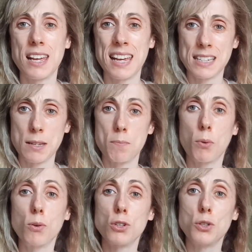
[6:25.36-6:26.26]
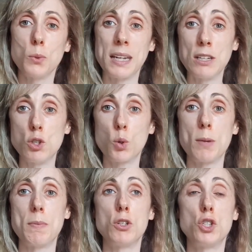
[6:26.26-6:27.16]
It's important to enjoy,
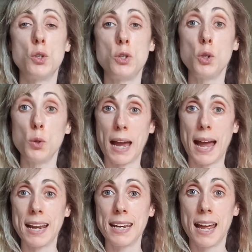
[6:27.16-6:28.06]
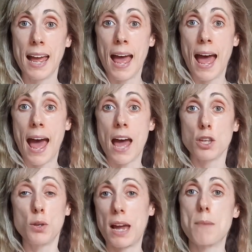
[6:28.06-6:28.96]
because you can
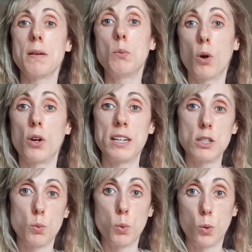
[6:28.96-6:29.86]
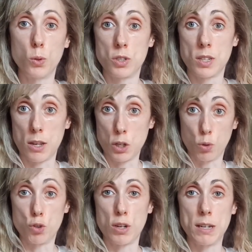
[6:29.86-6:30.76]
be working towards your
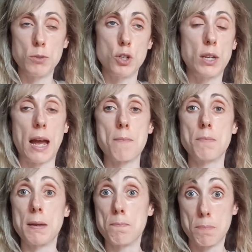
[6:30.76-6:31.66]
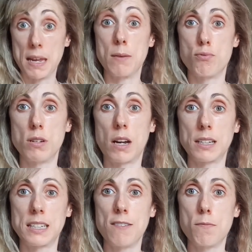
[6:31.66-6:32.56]
dreams, you can be being
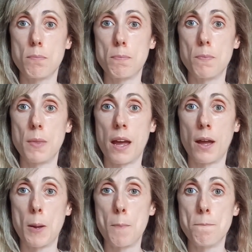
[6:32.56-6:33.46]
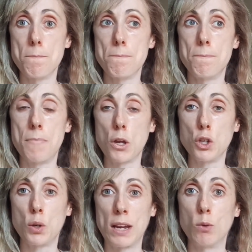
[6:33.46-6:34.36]
productive, but
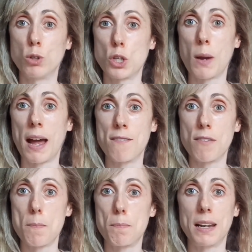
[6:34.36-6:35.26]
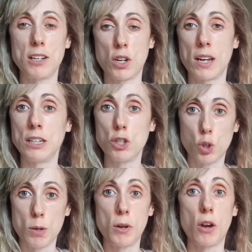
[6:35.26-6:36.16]
you can also have pleasure and
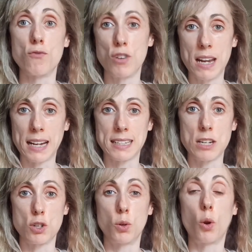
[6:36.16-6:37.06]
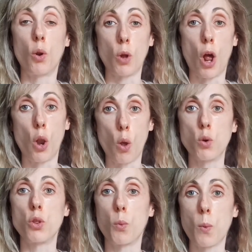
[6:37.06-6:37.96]
enjoyment and relaxation
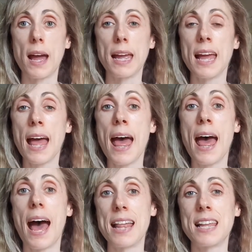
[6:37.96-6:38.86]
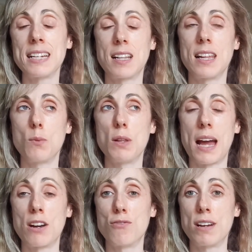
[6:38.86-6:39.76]
along the way. And that is the thing with
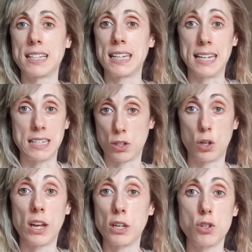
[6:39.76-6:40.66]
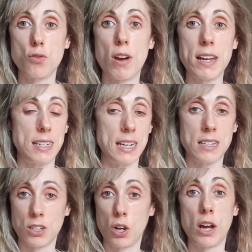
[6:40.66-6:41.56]
anorexia. It doesn't like you to rest, it
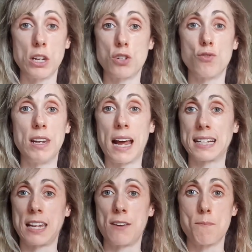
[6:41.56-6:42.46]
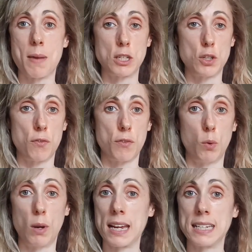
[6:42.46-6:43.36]
doesn't like you to relax, it makes you feel
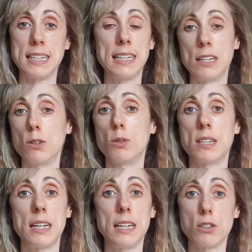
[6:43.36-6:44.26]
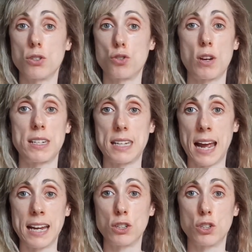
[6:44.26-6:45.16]
lazy, guilty, stressed,
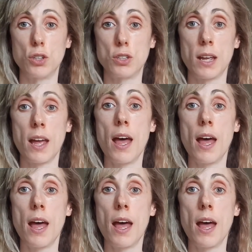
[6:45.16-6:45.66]
anxious.